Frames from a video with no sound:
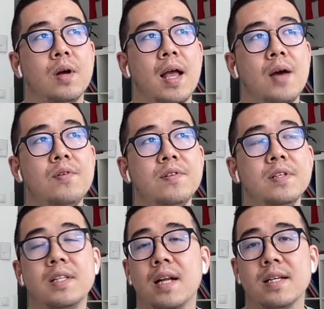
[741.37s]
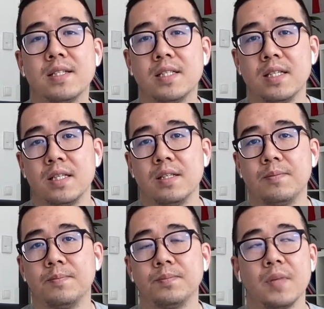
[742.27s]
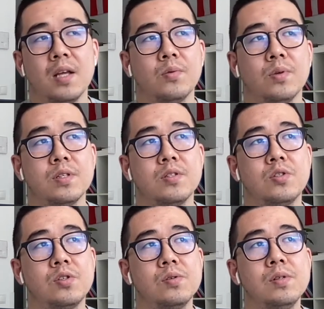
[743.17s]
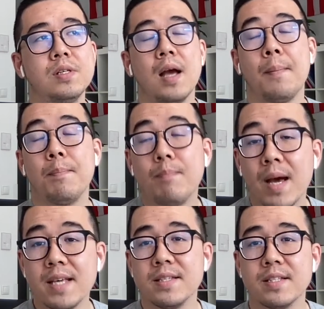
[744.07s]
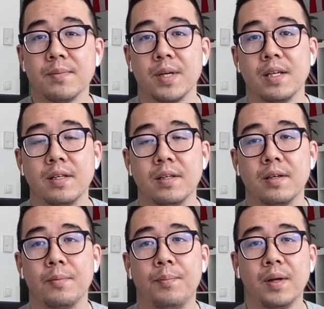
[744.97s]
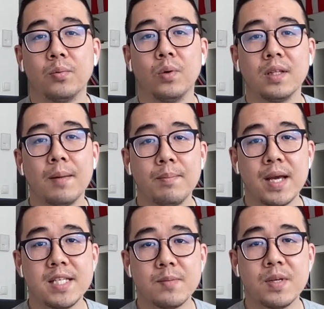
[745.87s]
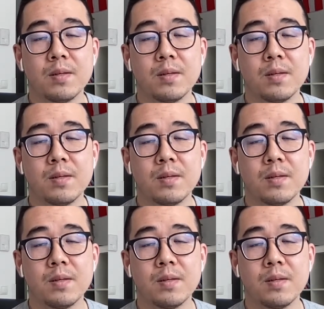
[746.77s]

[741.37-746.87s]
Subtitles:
everything that I see, it was truly amazed me. But what amazed me the